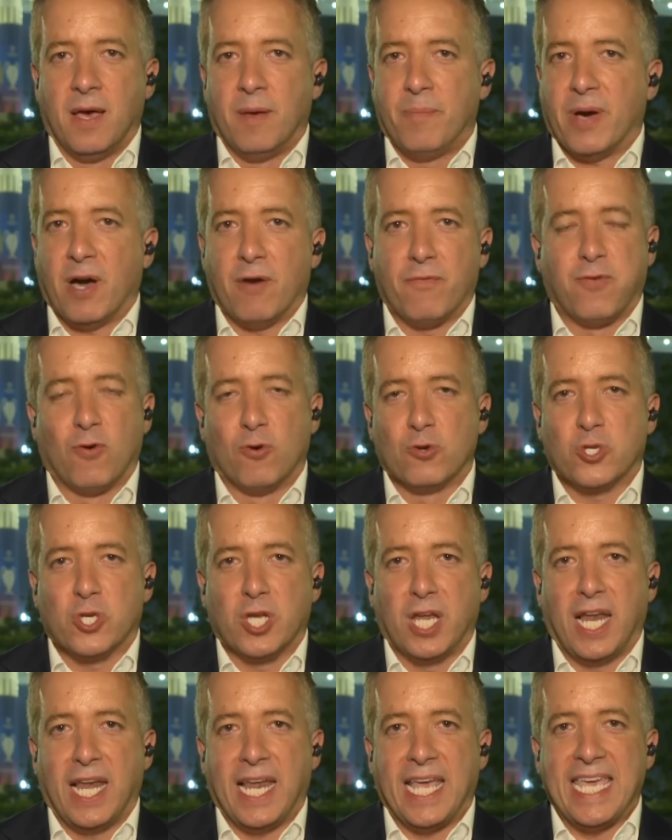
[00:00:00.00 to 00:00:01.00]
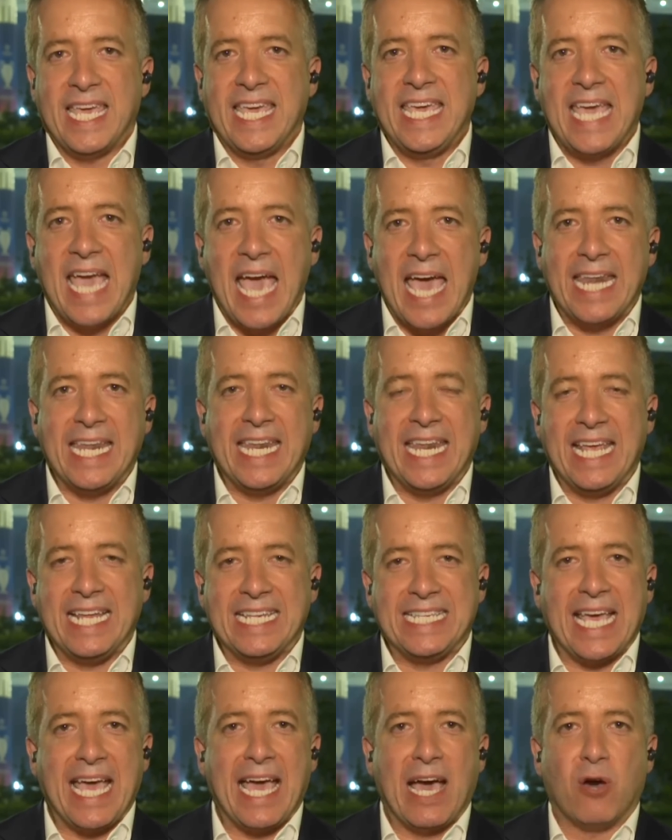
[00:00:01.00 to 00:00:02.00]
but unfortunately he headed
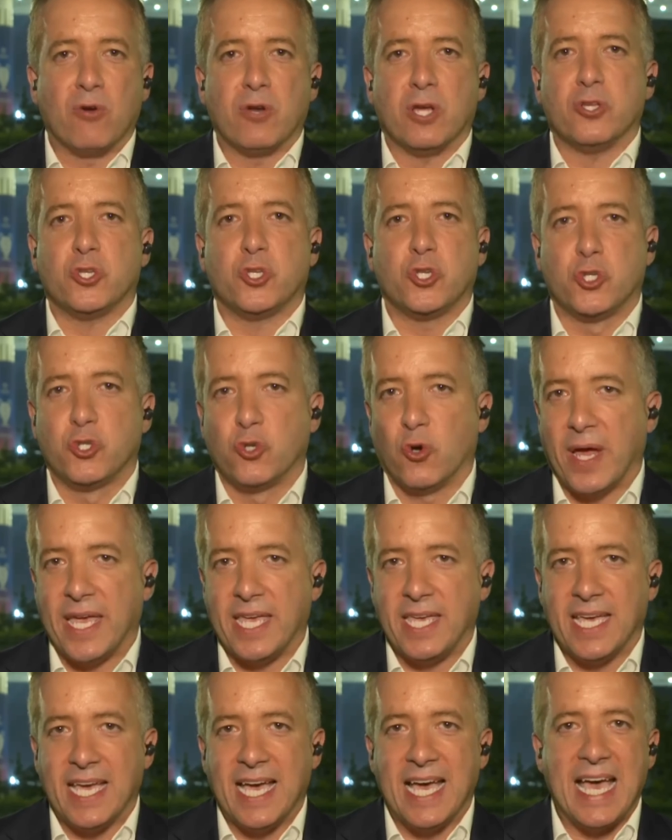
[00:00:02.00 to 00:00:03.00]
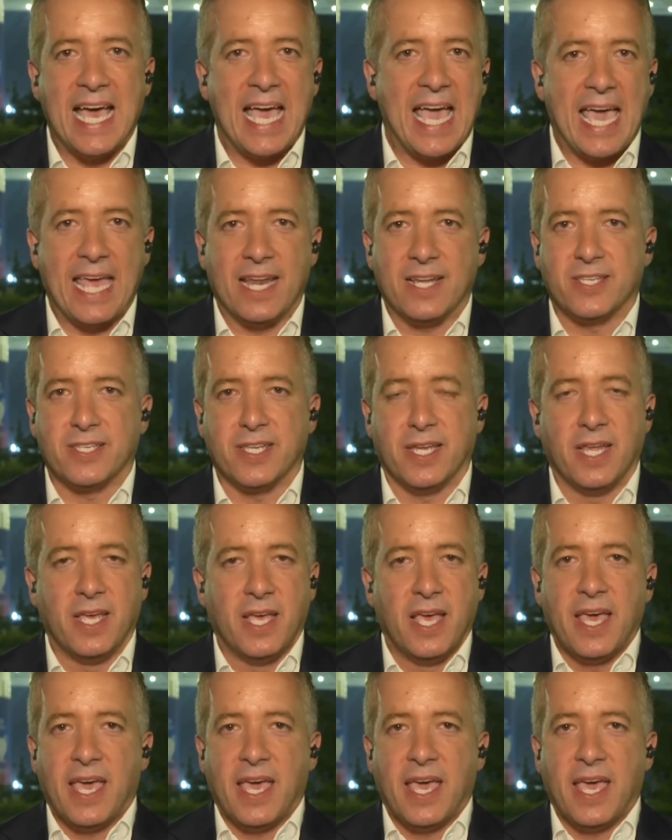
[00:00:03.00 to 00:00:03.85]
it down straight at Ederson.